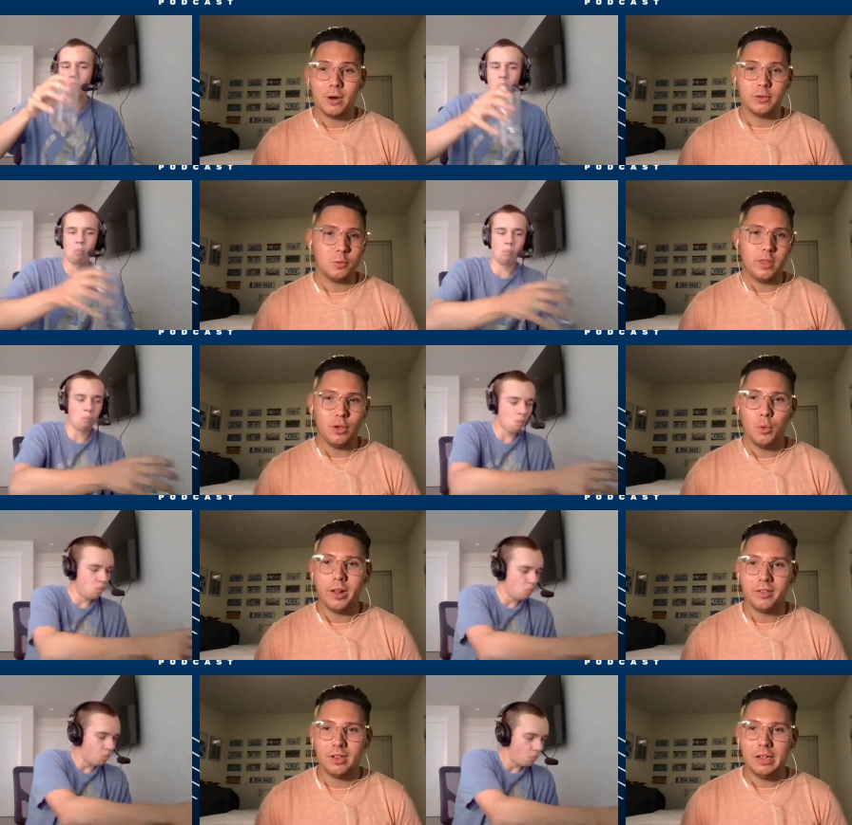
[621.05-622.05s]
Speaker 1: battles with
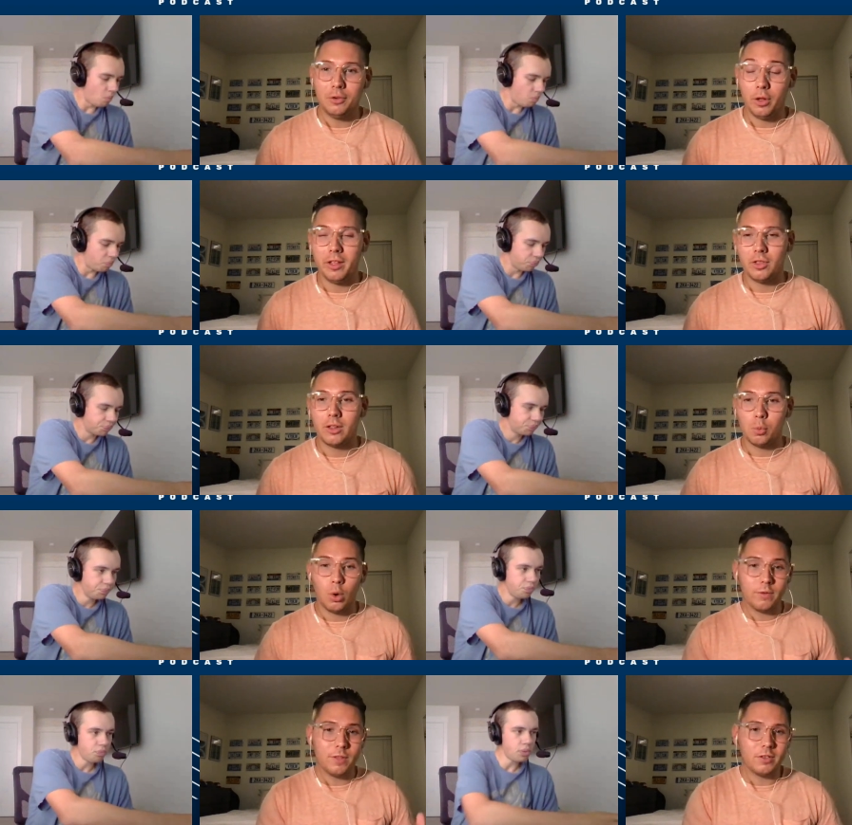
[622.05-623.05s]
USC, so I think that's
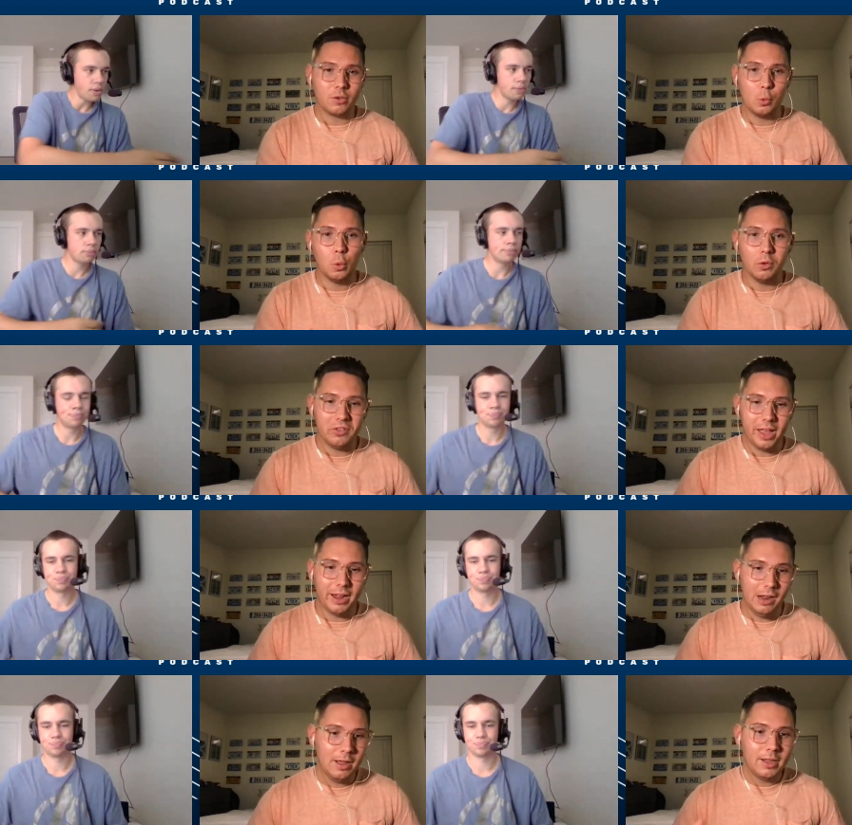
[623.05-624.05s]
one of the schools
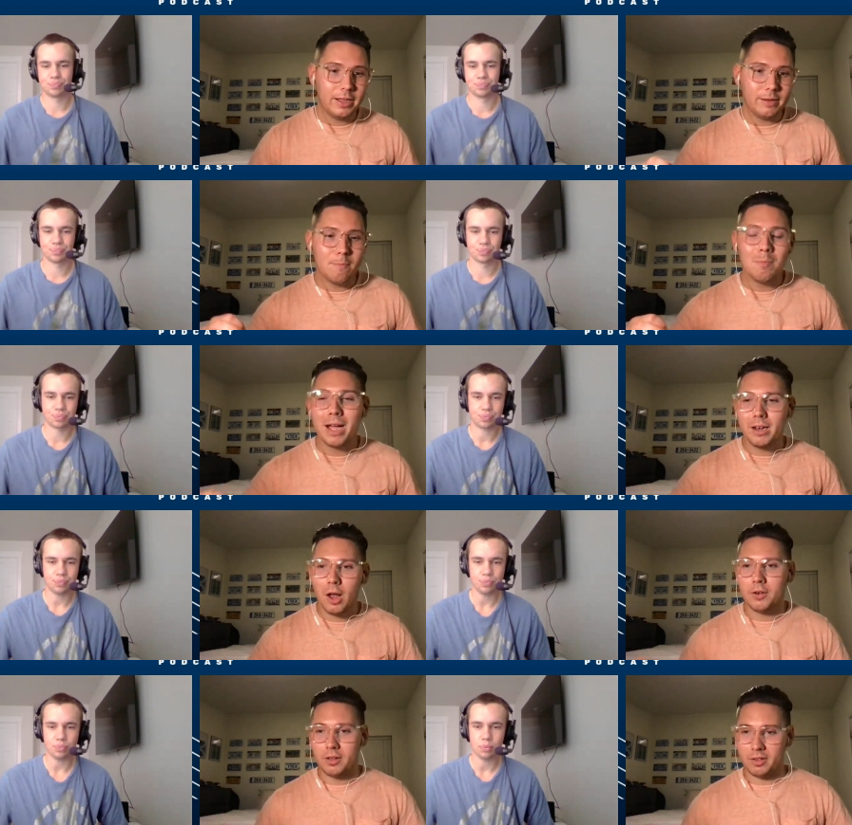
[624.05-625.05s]
that might
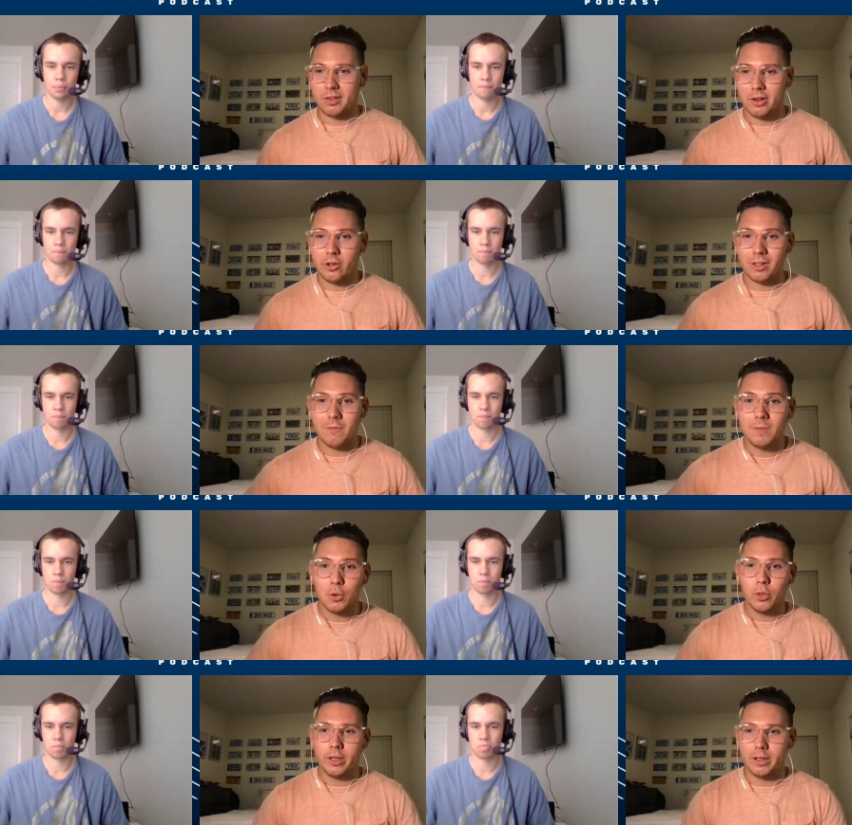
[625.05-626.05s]
not necessarily
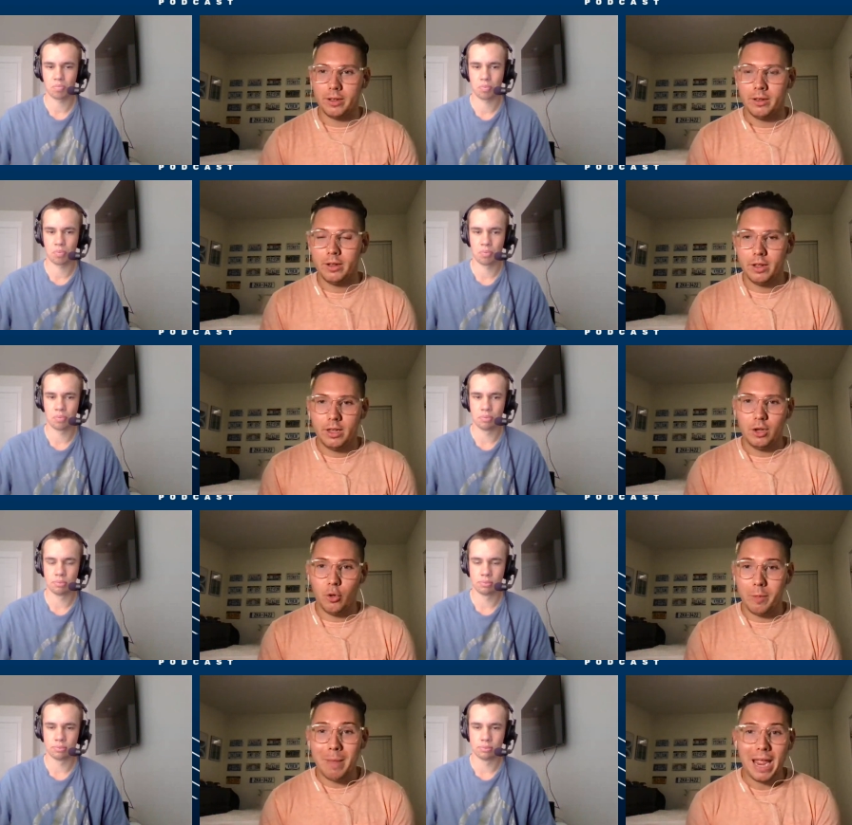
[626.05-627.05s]
feel the, you
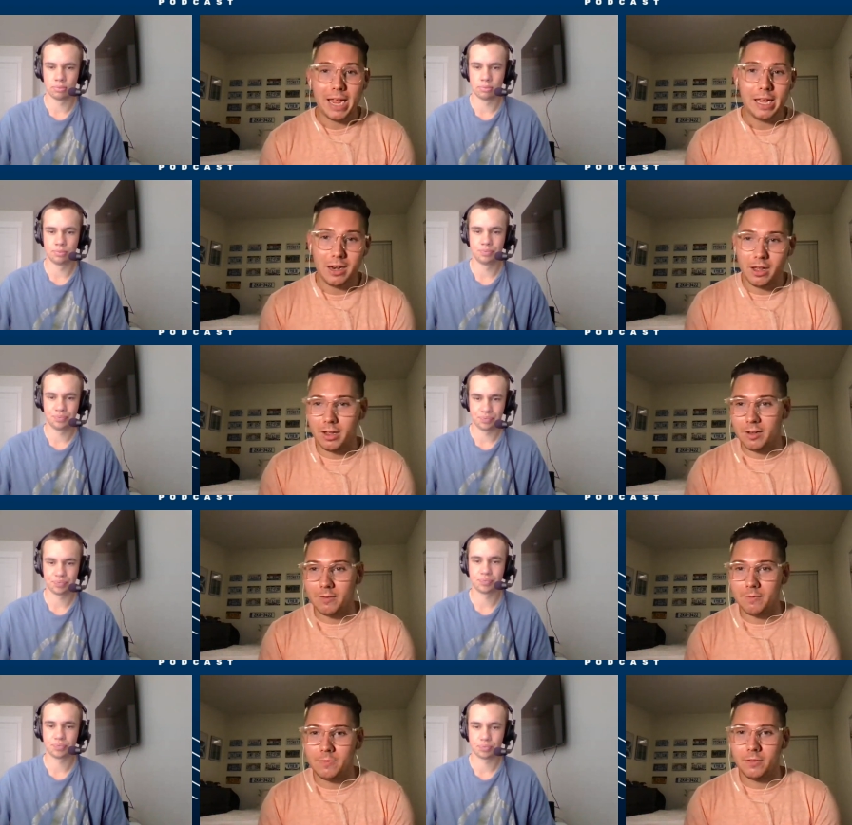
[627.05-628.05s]
know, the pain
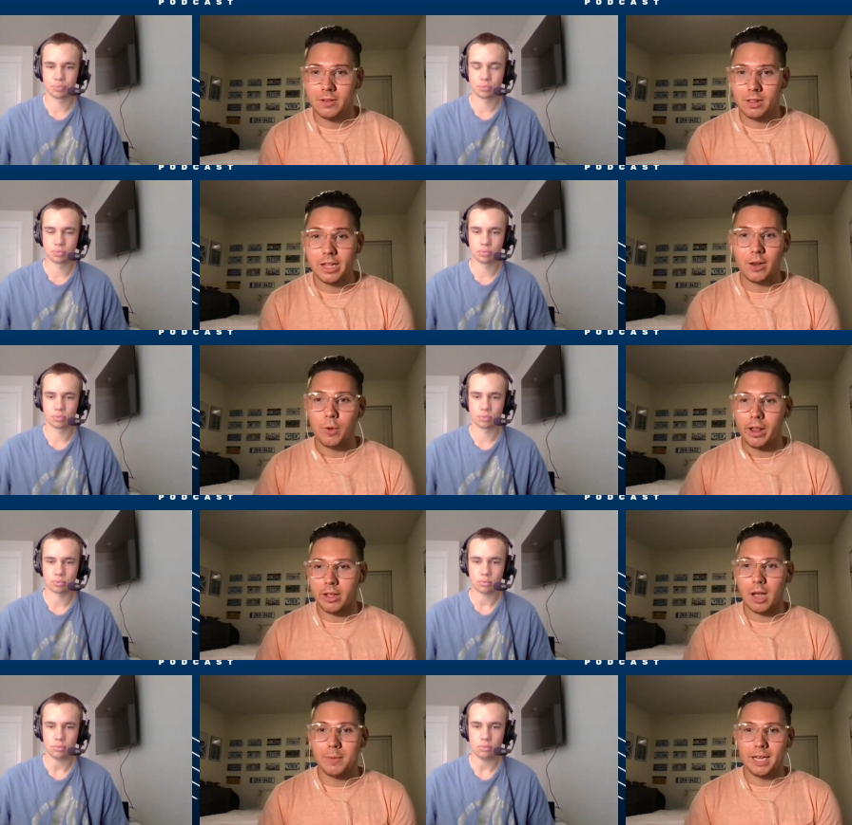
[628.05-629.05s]
of Lincoln
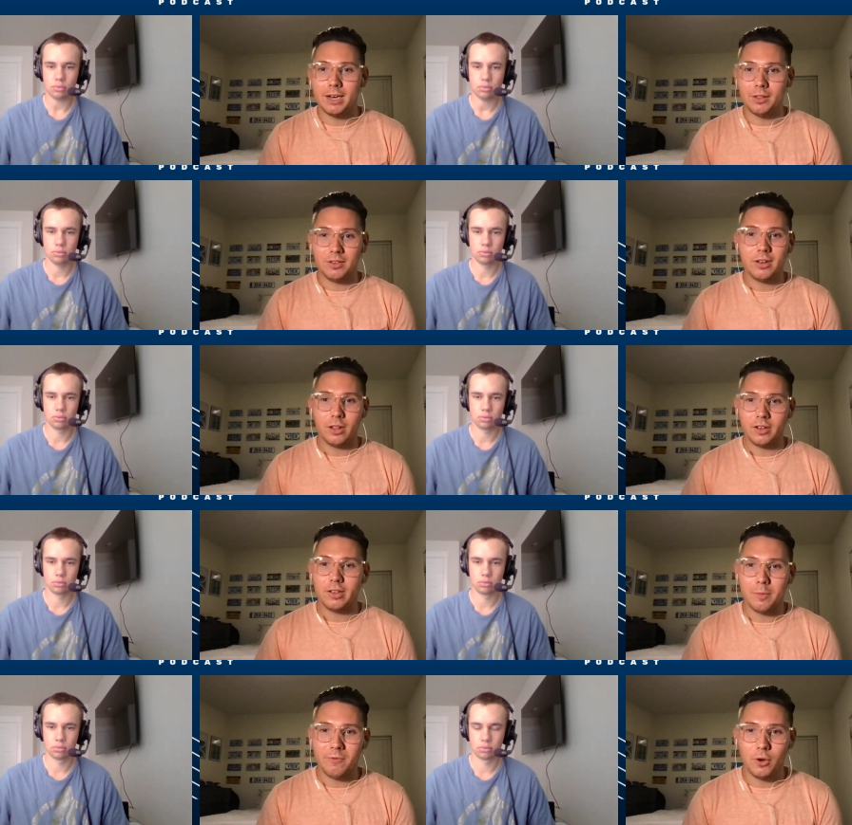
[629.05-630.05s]
Riley coming in and stealing
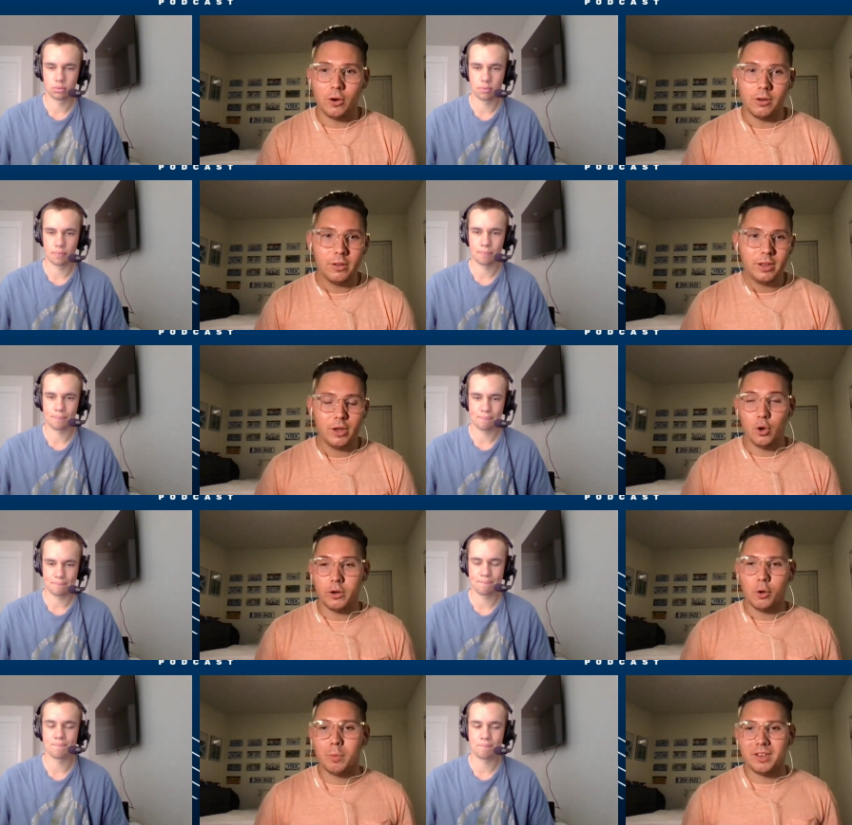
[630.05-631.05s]
some of your, you know,
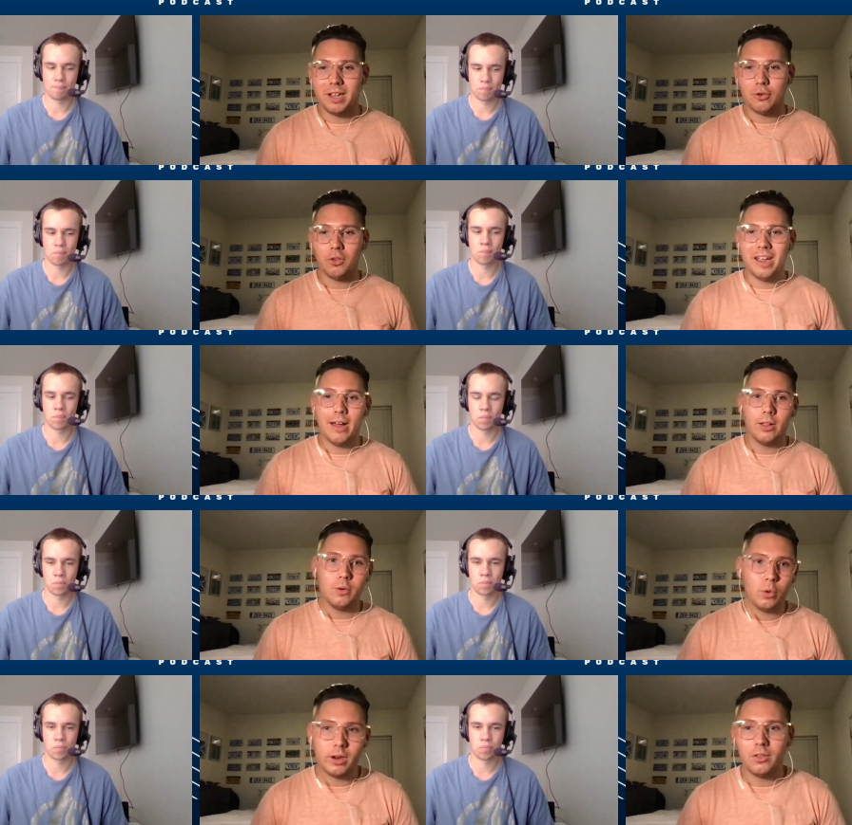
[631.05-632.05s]
your potential talent.
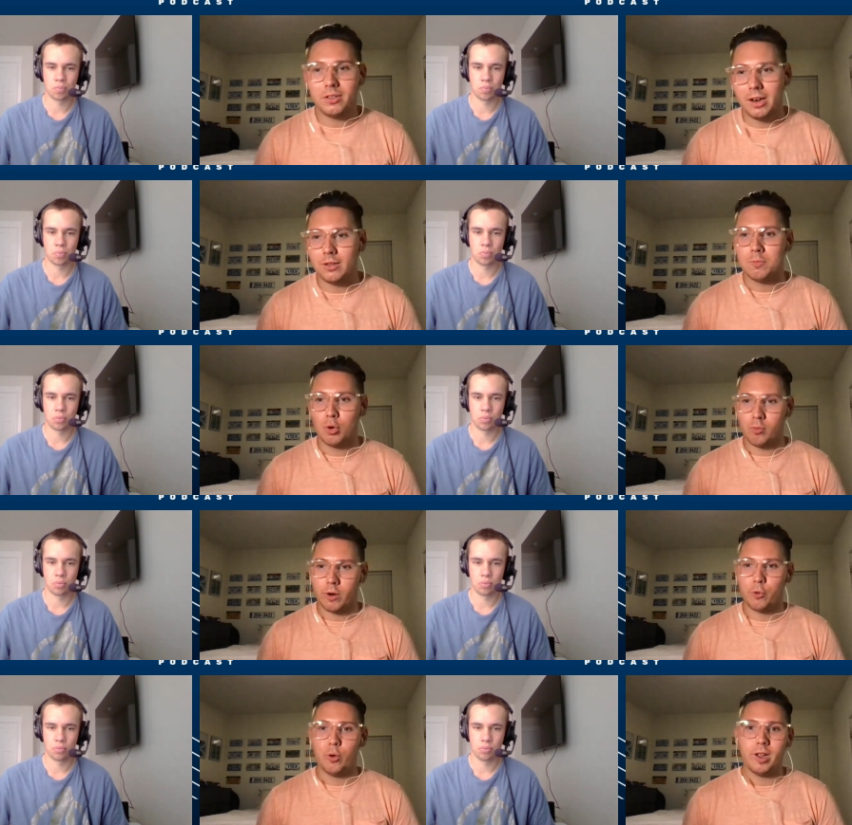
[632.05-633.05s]
Oregon State's more
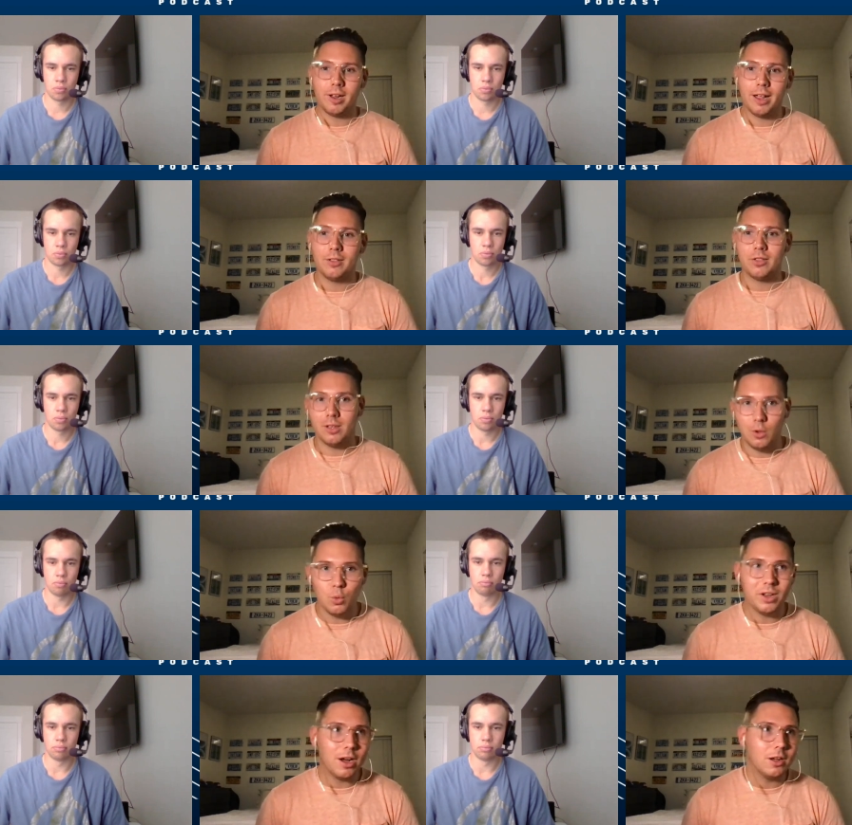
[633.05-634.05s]
recruiting against the
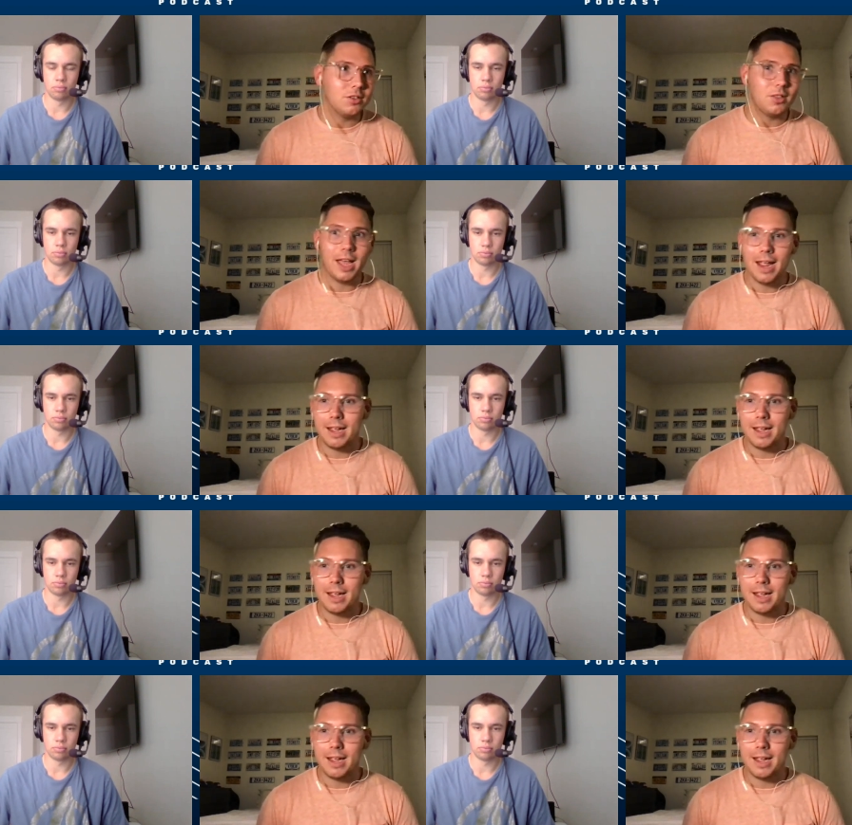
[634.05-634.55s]
Utahs, the